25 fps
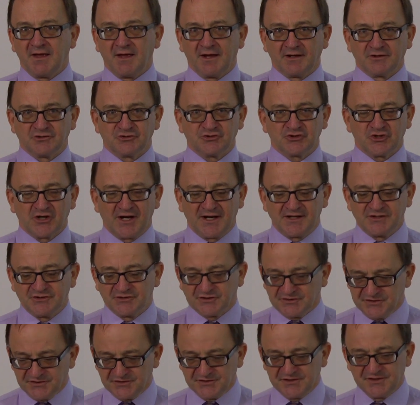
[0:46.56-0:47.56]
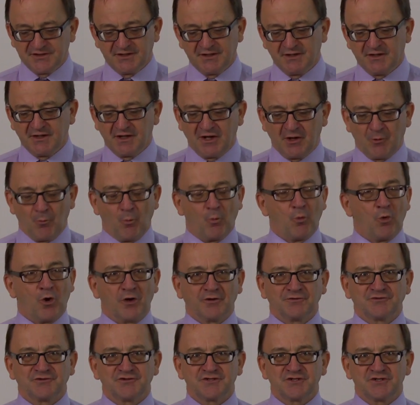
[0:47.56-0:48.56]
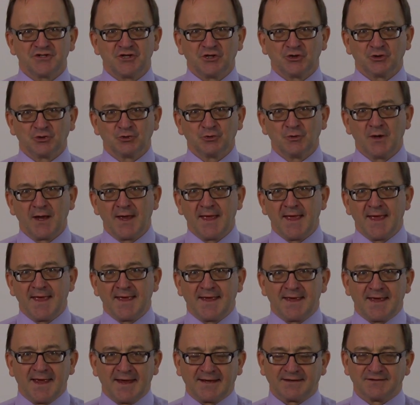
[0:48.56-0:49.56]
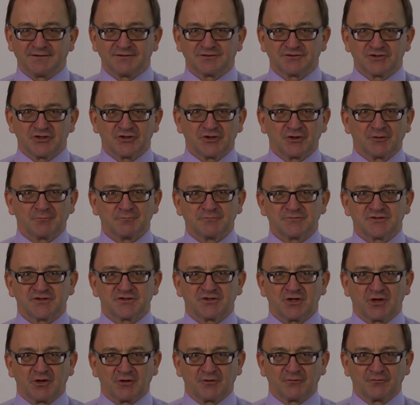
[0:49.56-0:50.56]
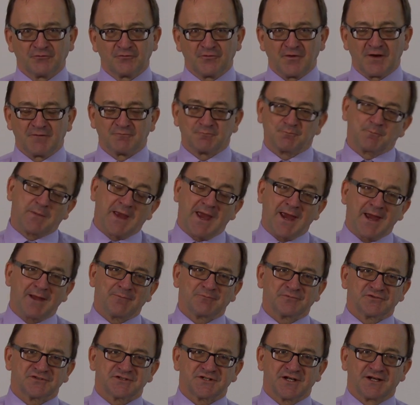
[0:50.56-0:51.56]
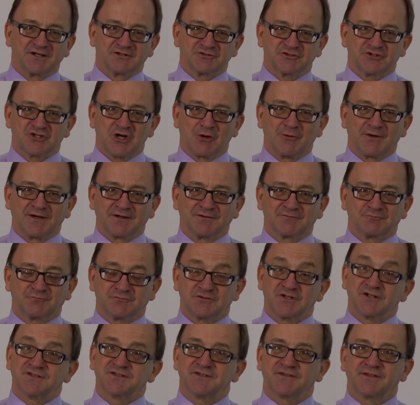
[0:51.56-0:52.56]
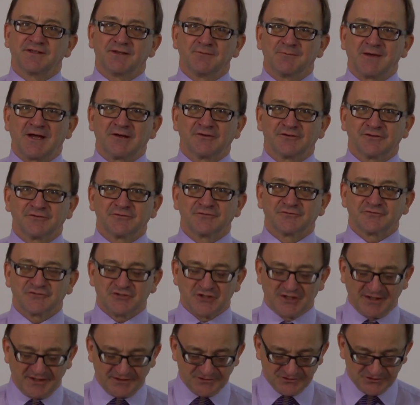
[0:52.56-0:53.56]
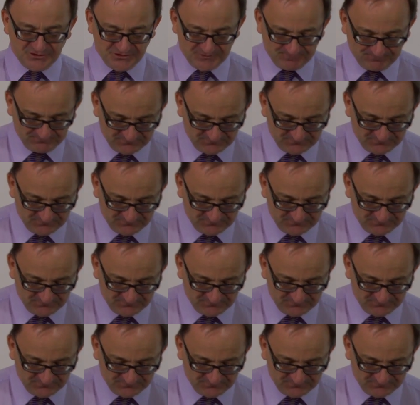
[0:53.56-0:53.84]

and changes and what's new in terms of perhaps uh, showing just the amount of change.